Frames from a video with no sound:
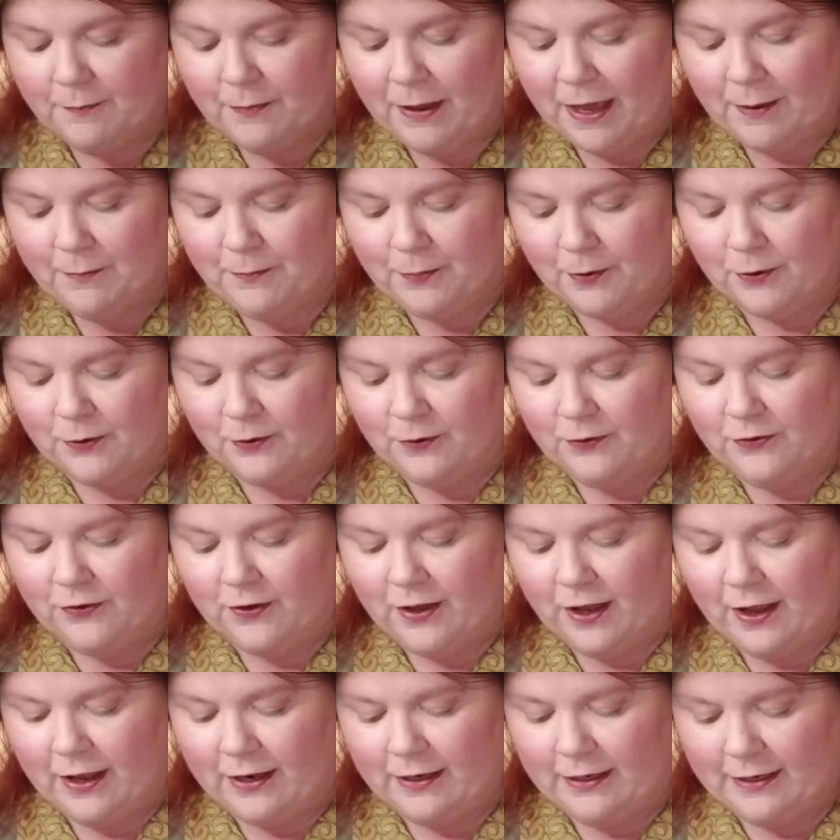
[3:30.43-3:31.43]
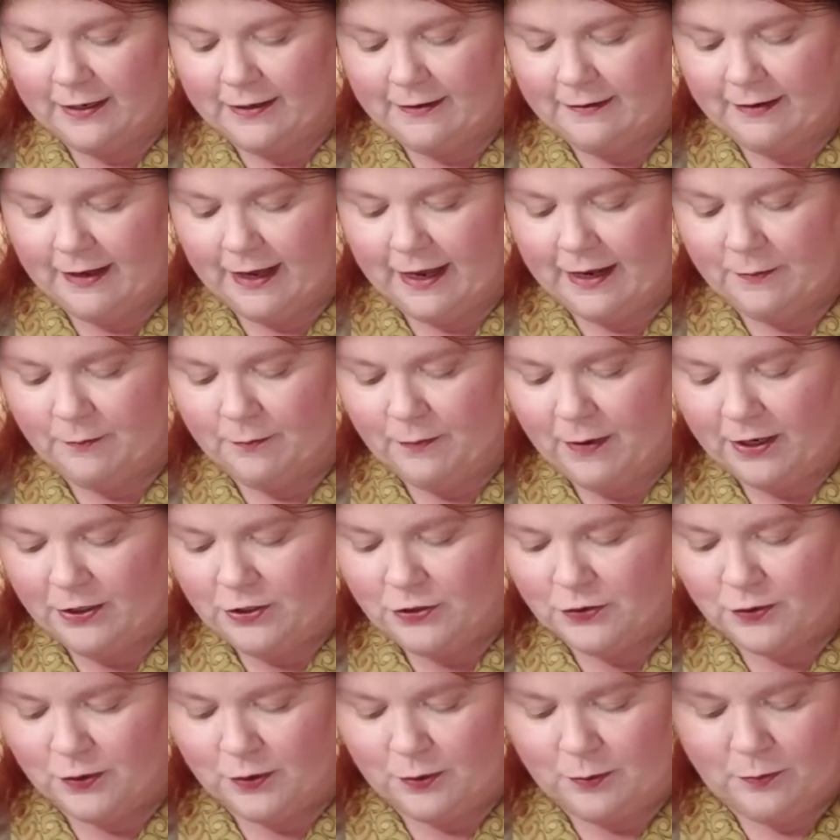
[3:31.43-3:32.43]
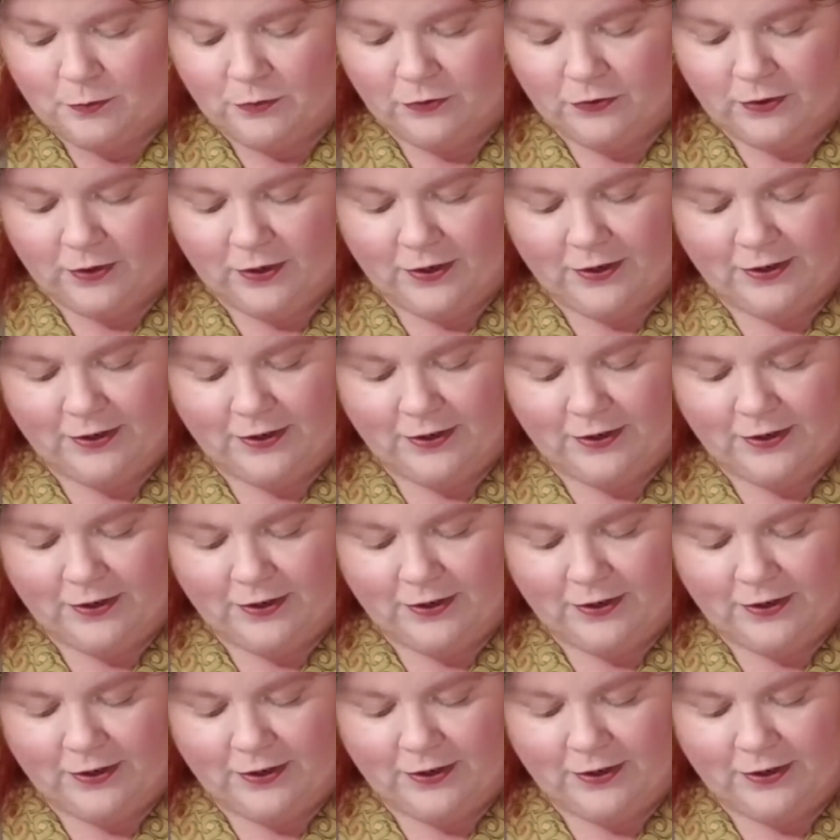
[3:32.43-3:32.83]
peppers, onions, and mushrooms.